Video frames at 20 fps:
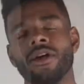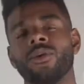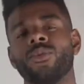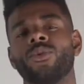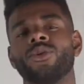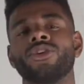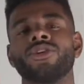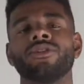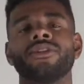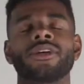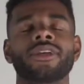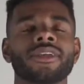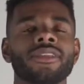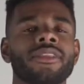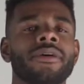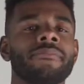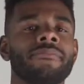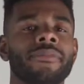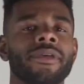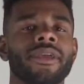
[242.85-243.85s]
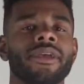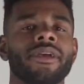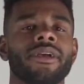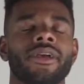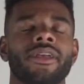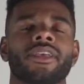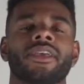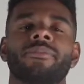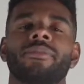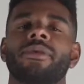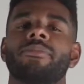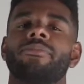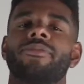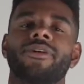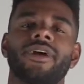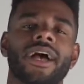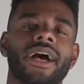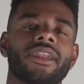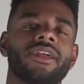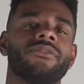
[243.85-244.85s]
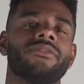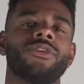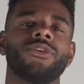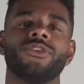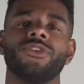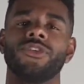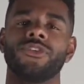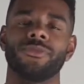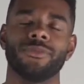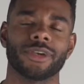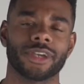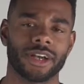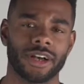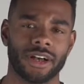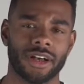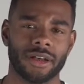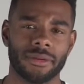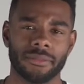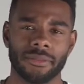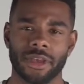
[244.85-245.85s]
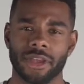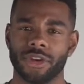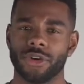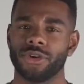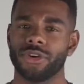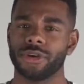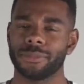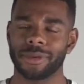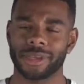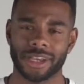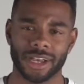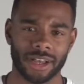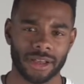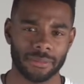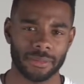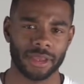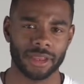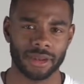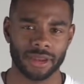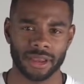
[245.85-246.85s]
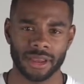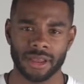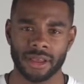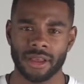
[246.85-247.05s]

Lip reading: When you look in the mirror and can be proud of who you've become and who you're becoming,